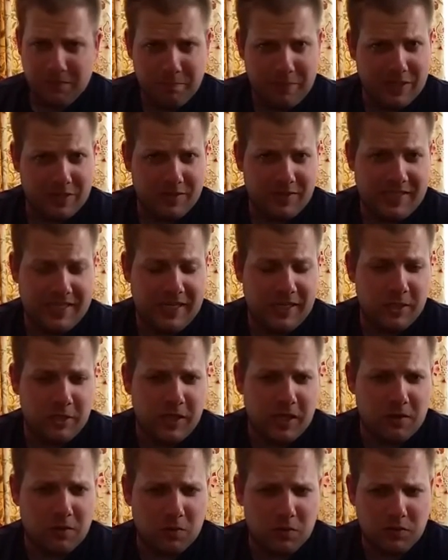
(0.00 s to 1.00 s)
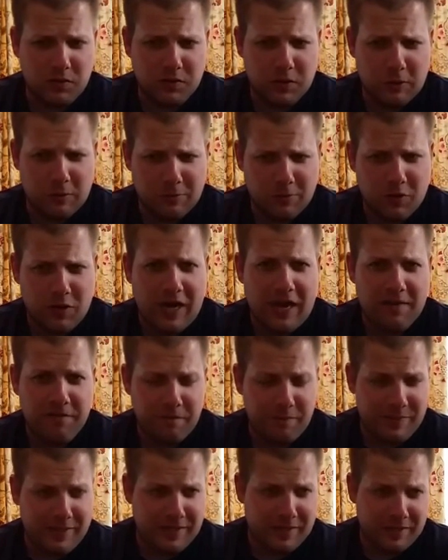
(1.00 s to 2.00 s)
beer scene in general. So
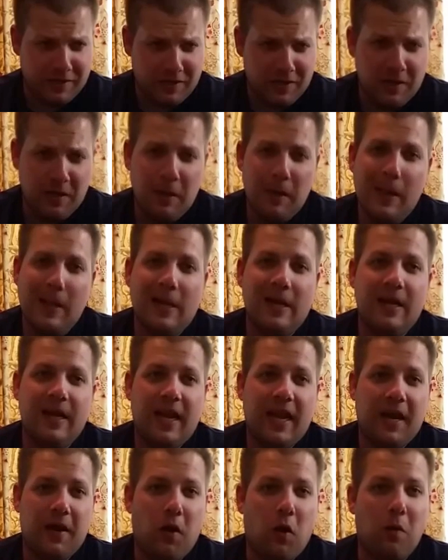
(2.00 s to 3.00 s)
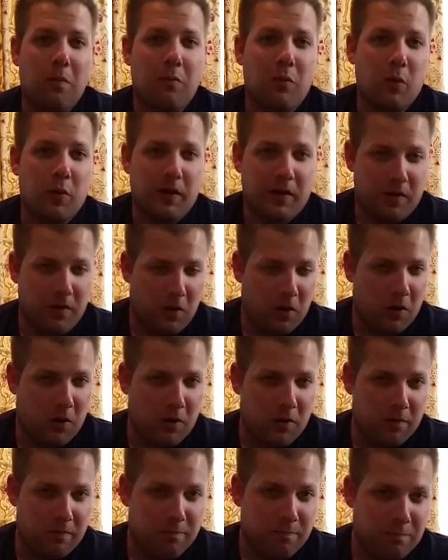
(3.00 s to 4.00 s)
craft beer and homebrewing
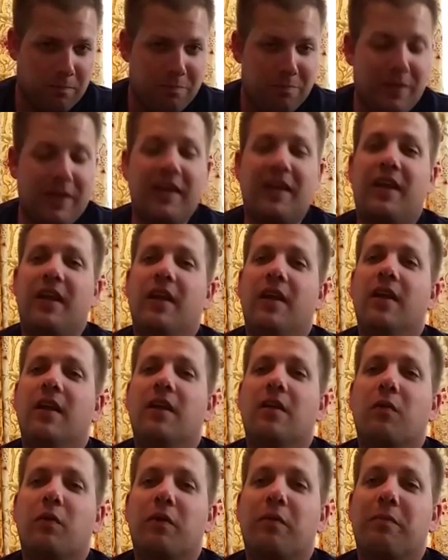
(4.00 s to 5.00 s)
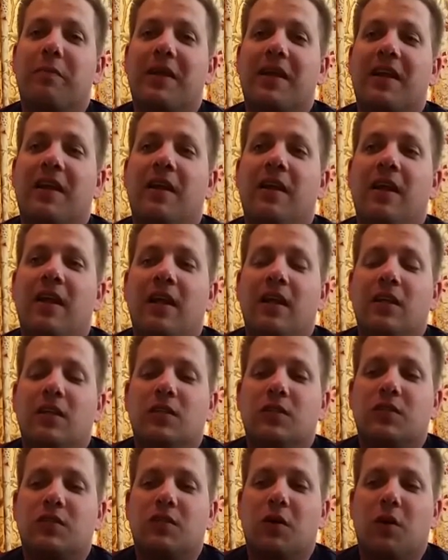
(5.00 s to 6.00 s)
are big with me.
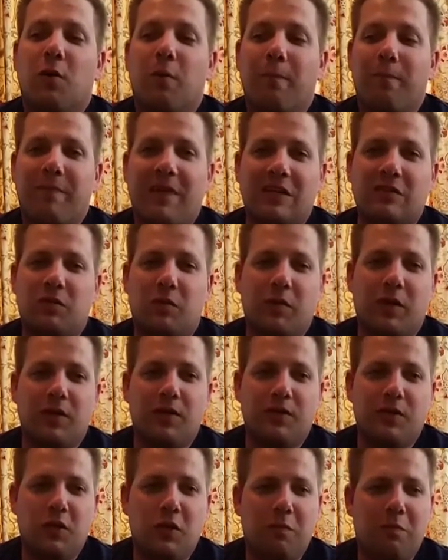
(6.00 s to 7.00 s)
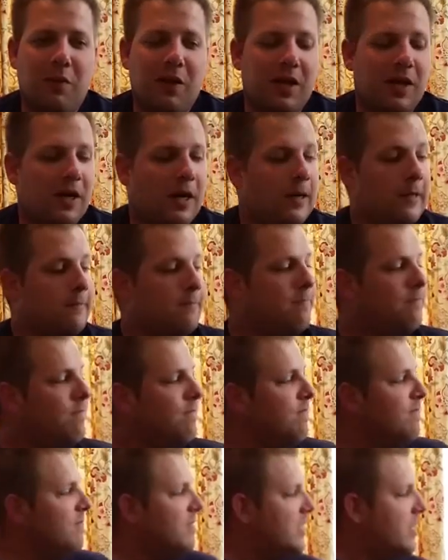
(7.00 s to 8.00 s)
So that's what we're gonna do. But
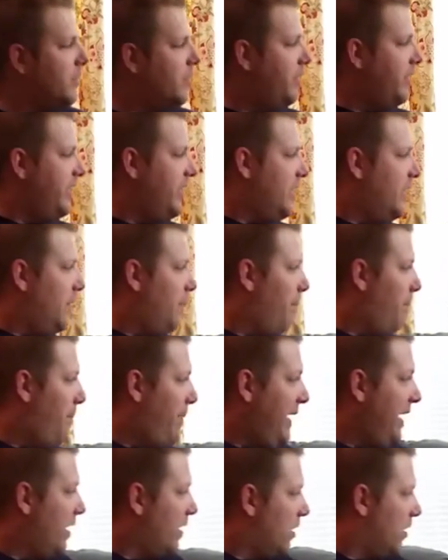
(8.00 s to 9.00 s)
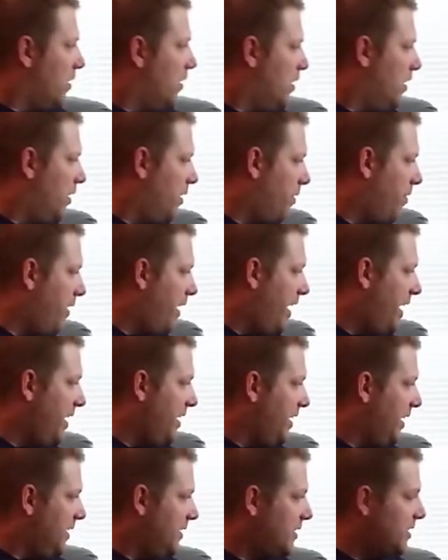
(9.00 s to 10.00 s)
the beer
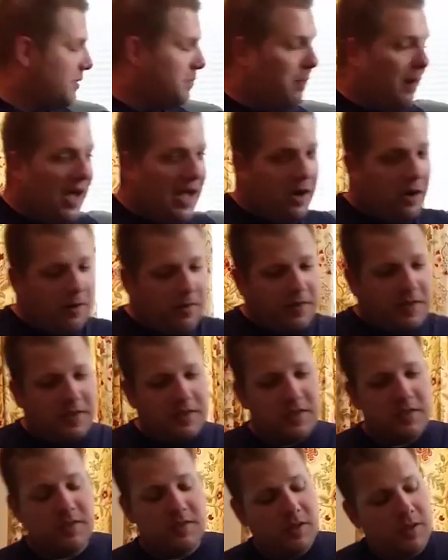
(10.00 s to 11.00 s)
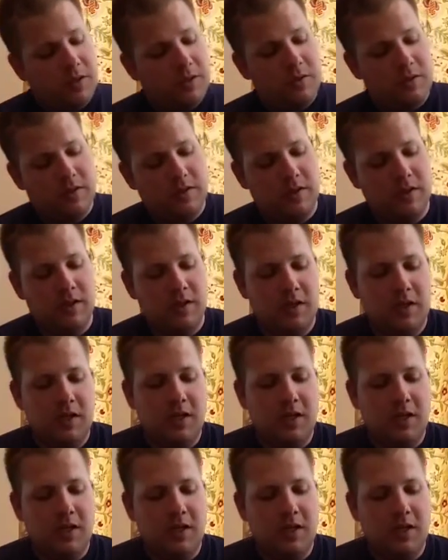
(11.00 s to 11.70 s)
that inspired this snus